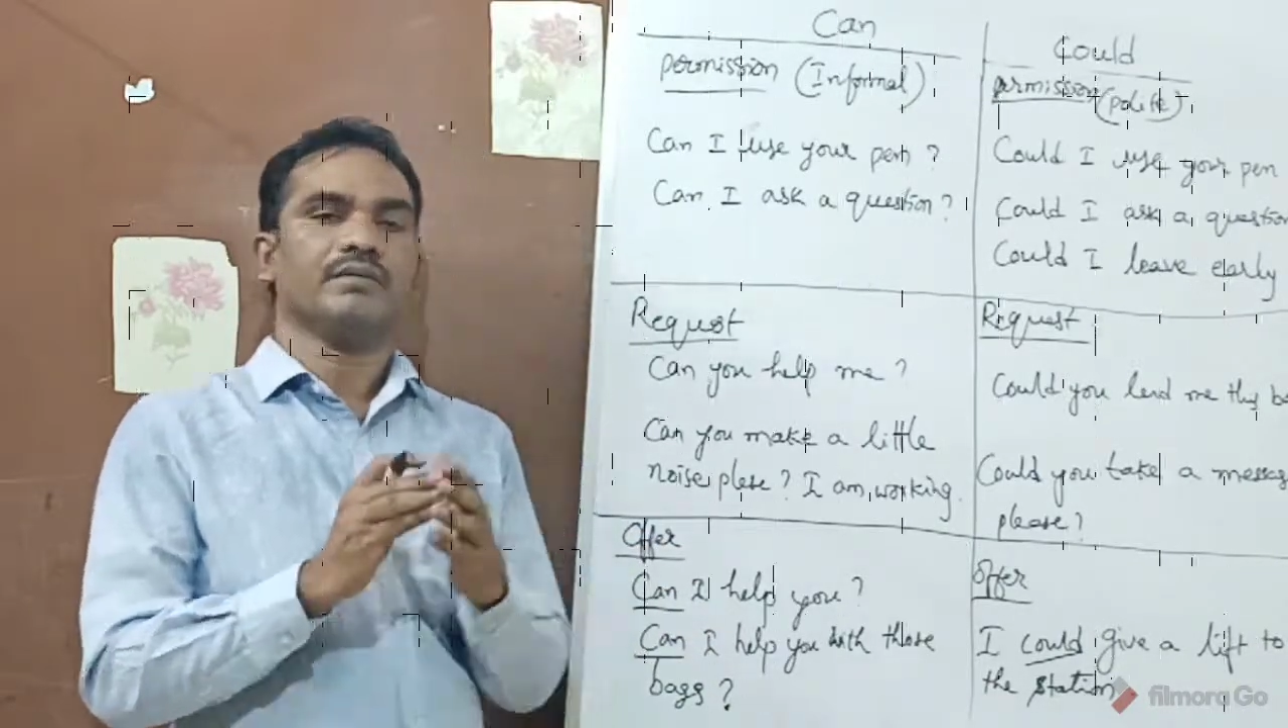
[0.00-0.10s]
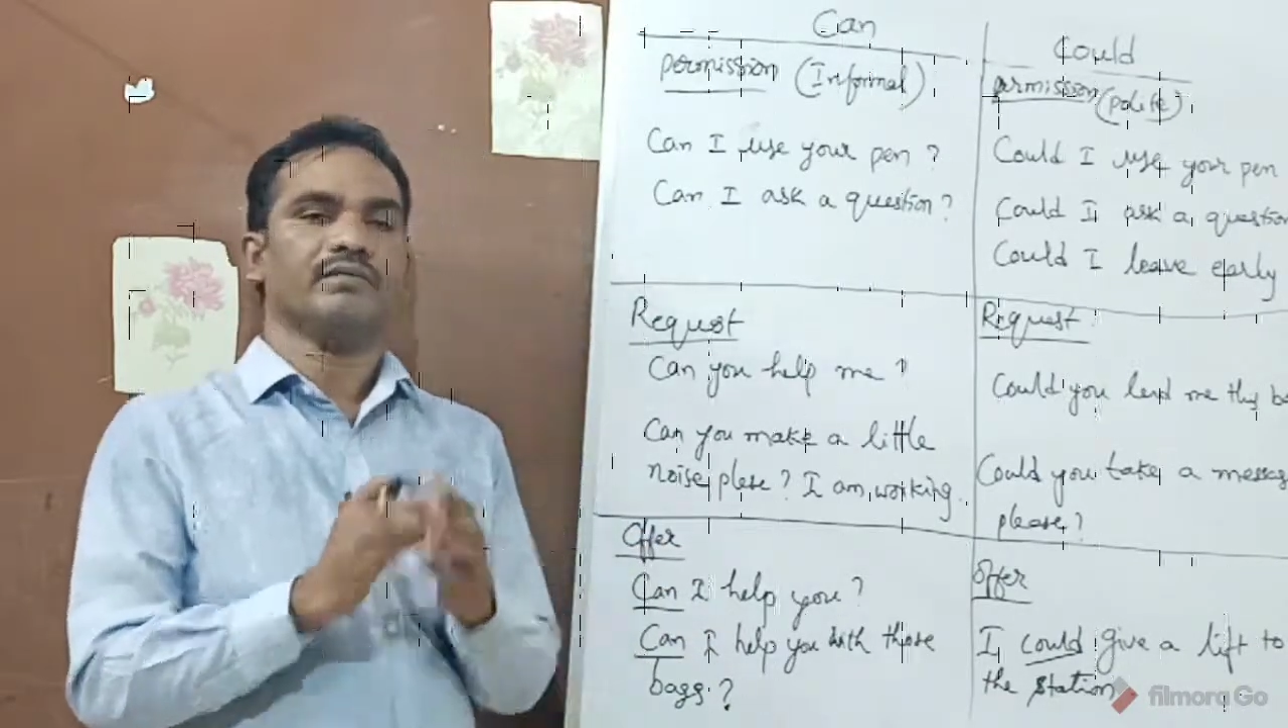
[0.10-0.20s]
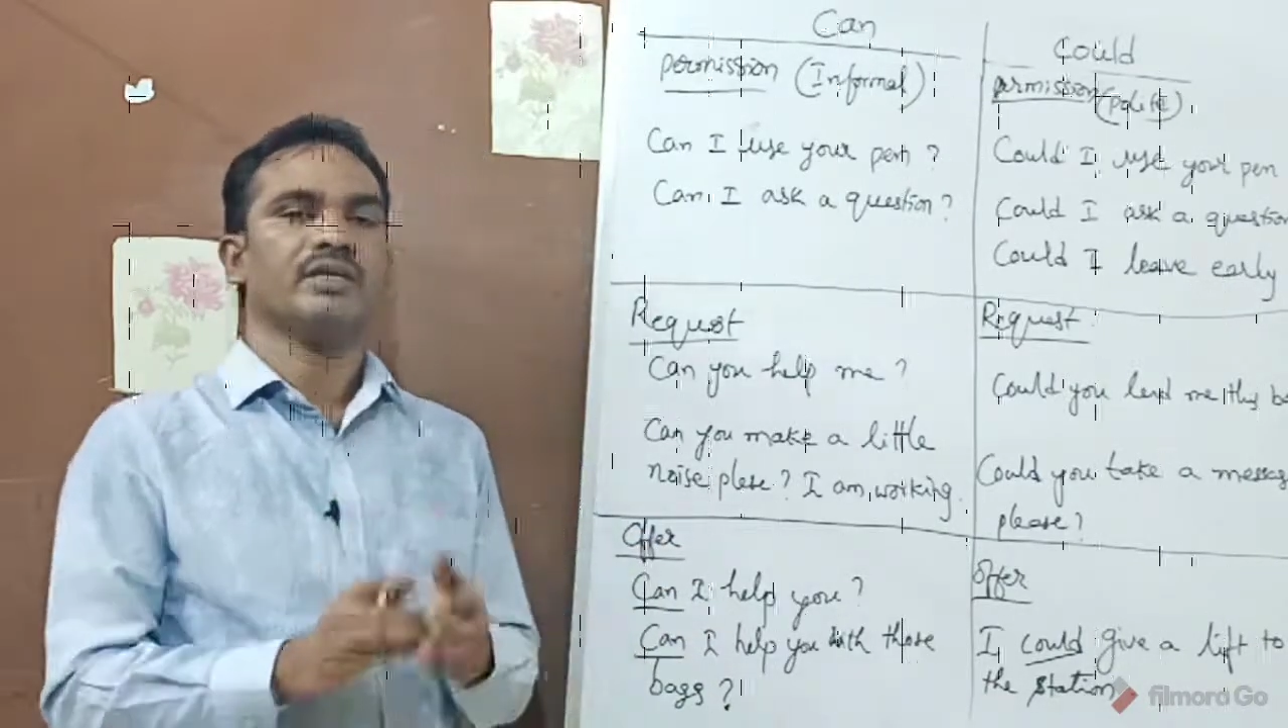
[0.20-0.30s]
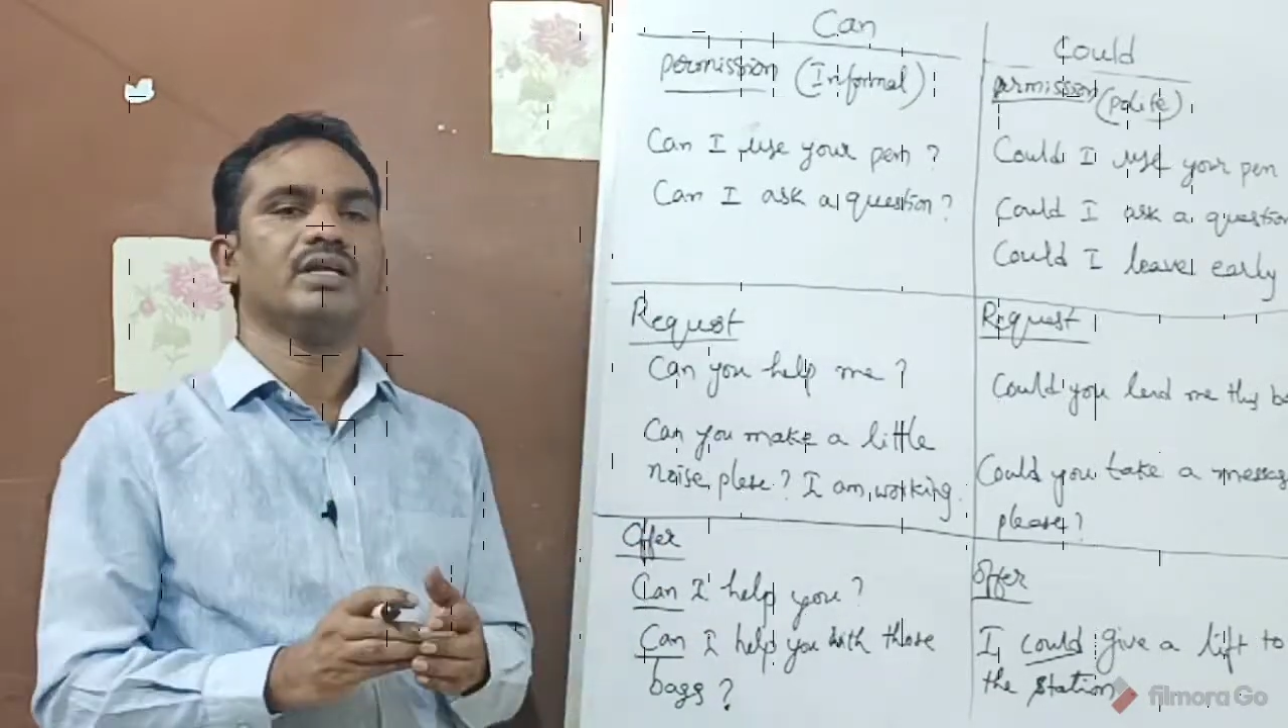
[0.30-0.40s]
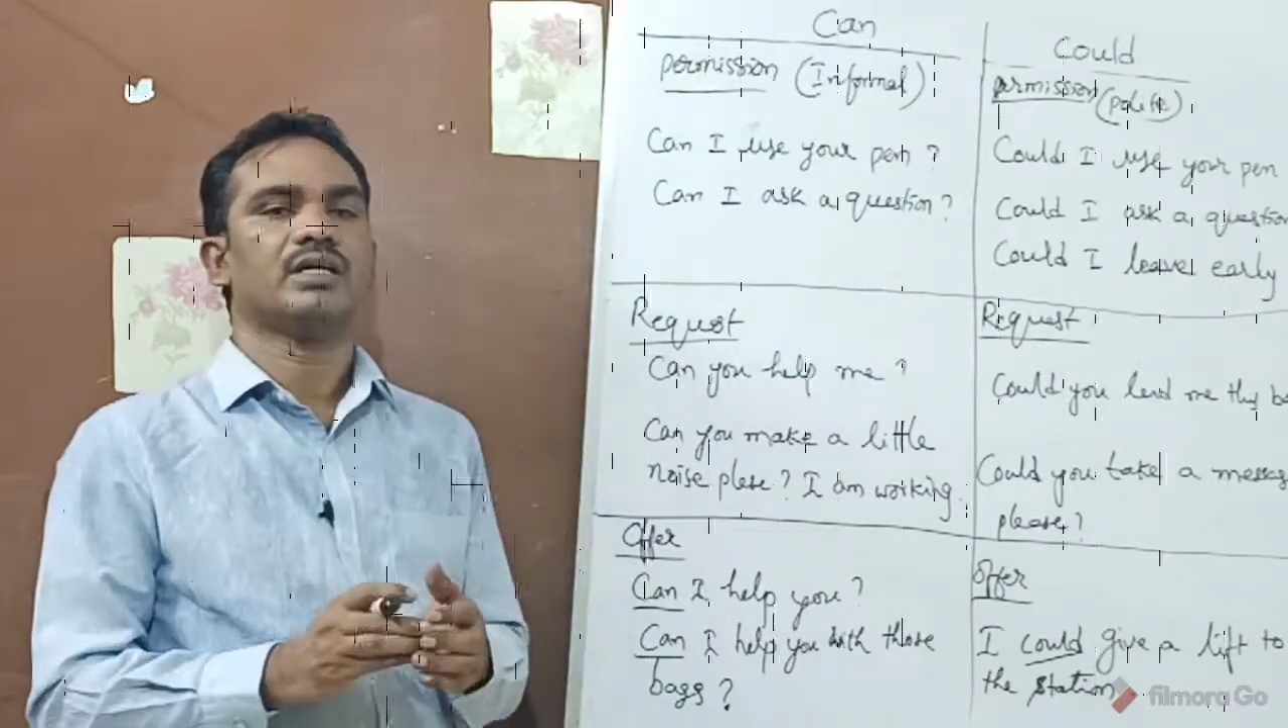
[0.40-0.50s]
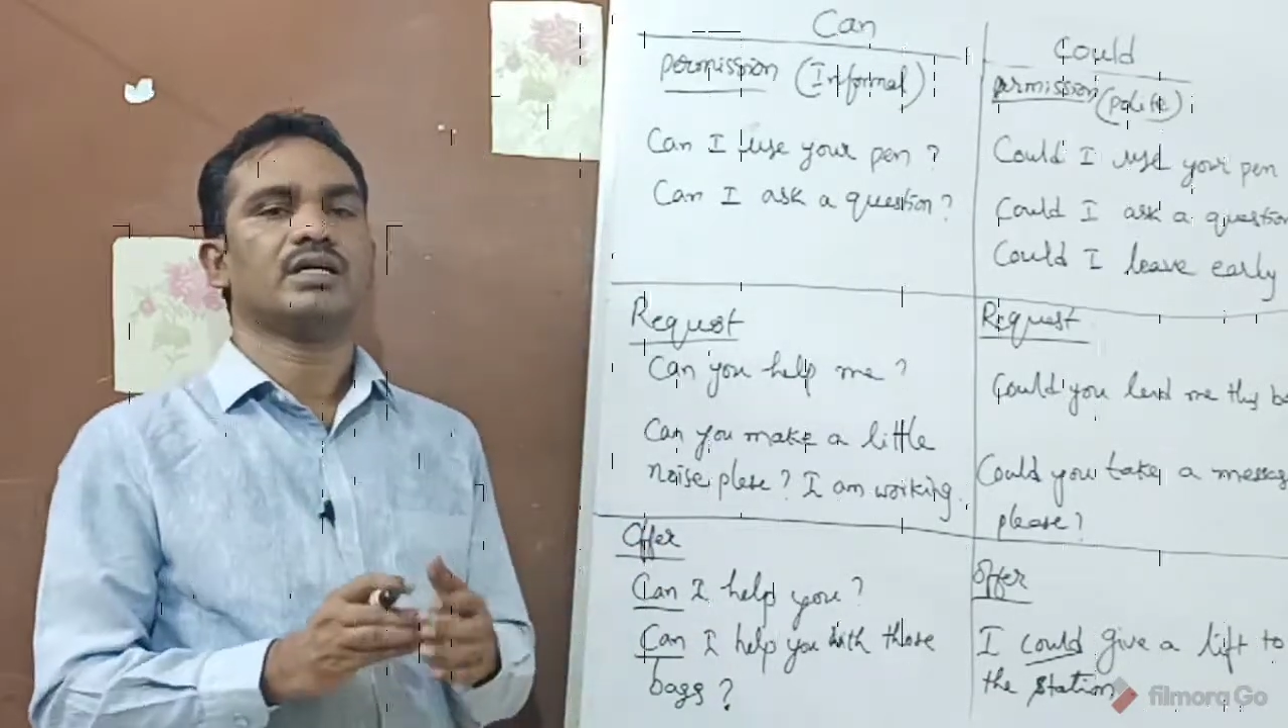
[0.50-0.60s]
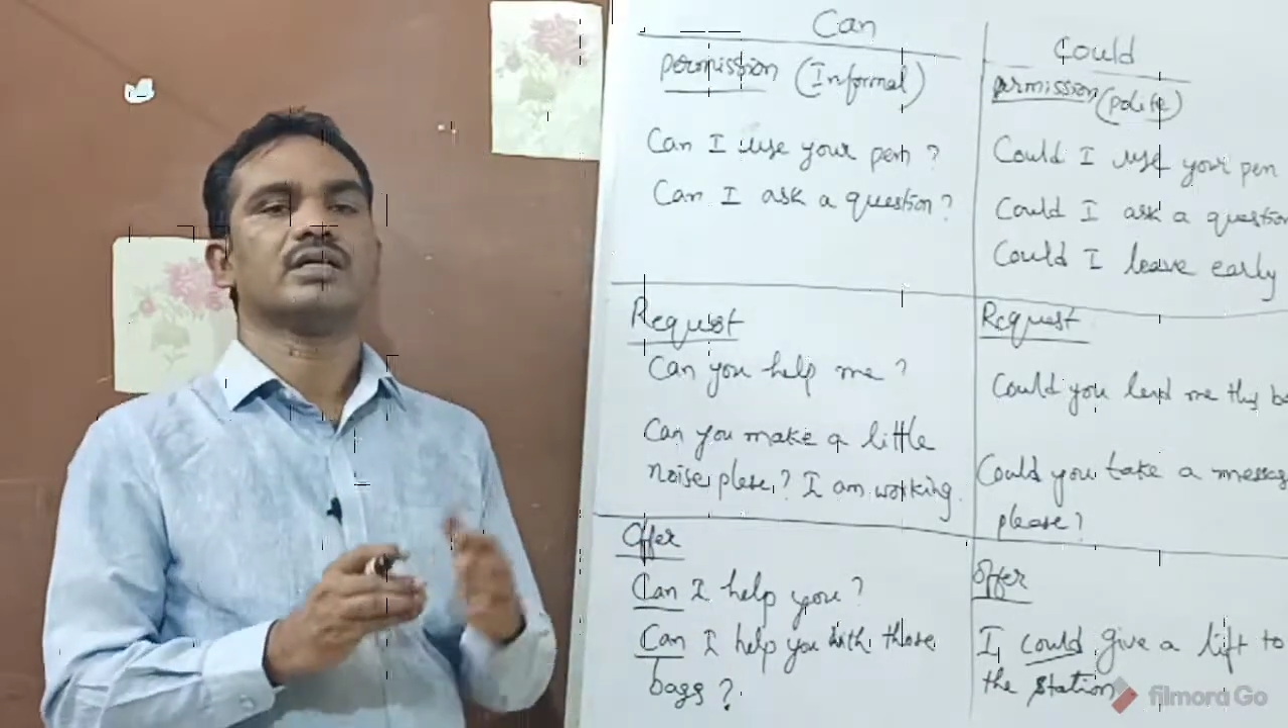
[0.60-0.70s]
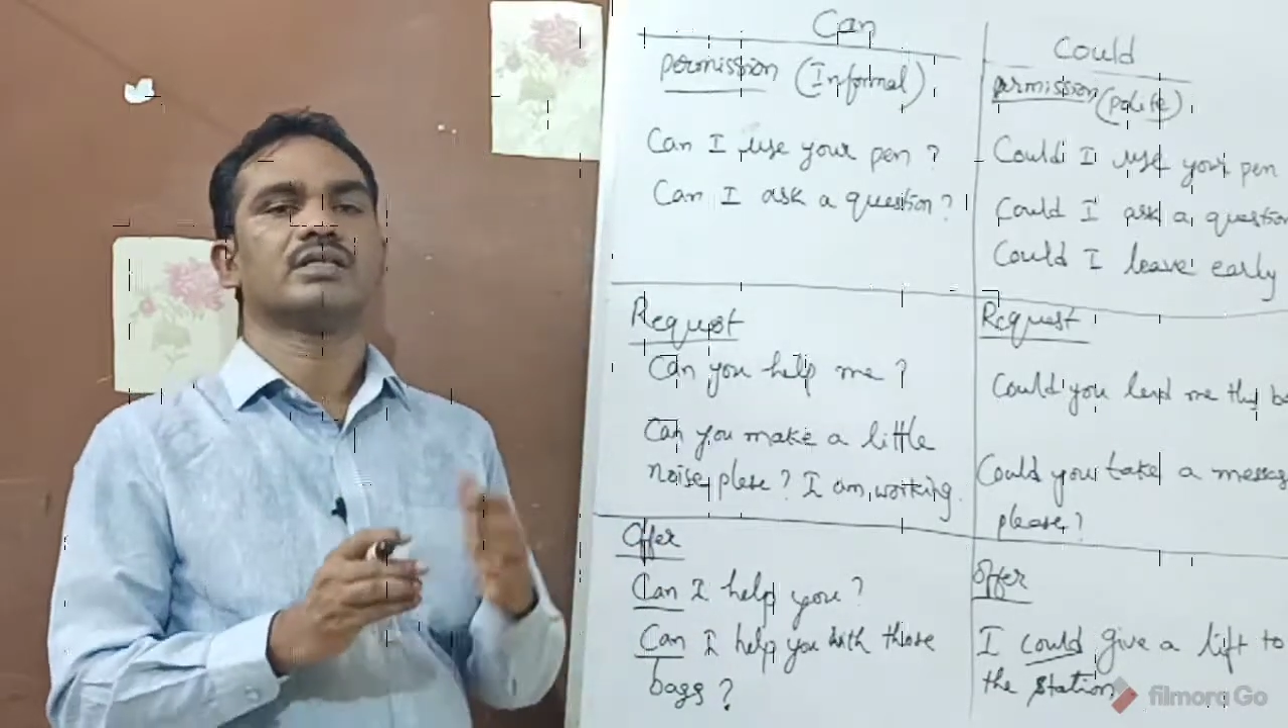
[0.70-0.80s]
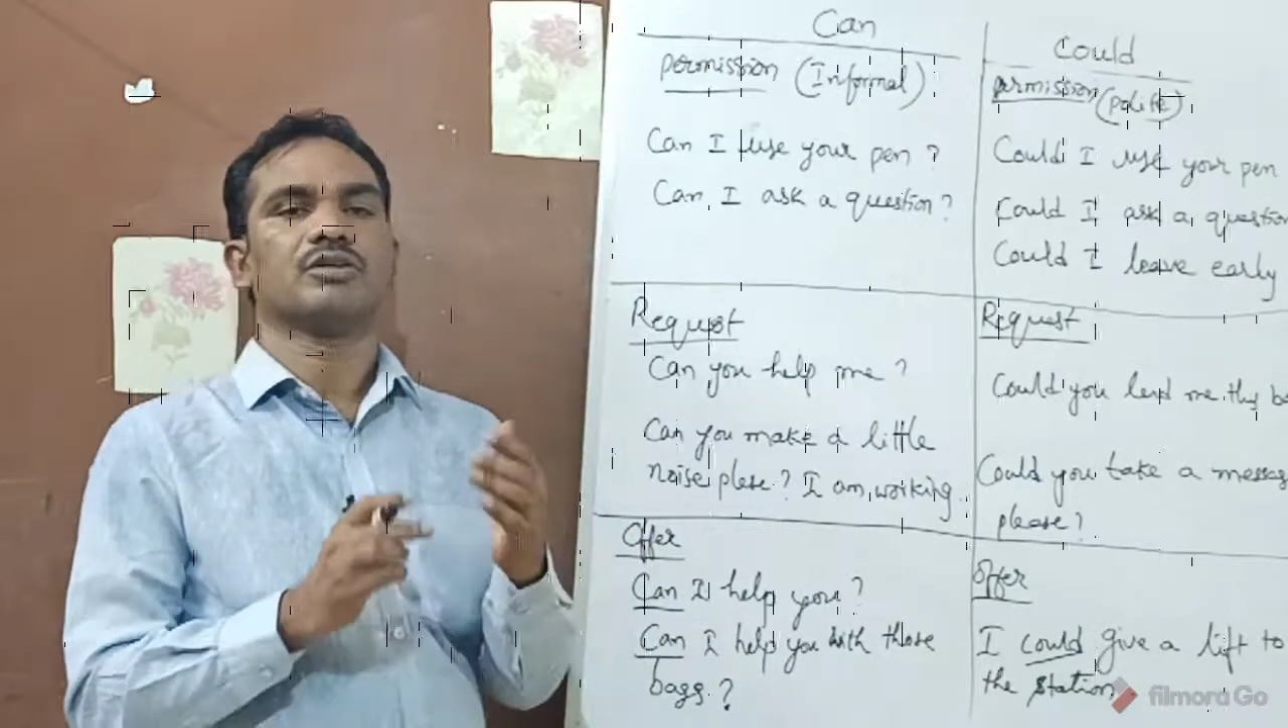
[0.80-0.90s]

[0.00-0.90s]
we learned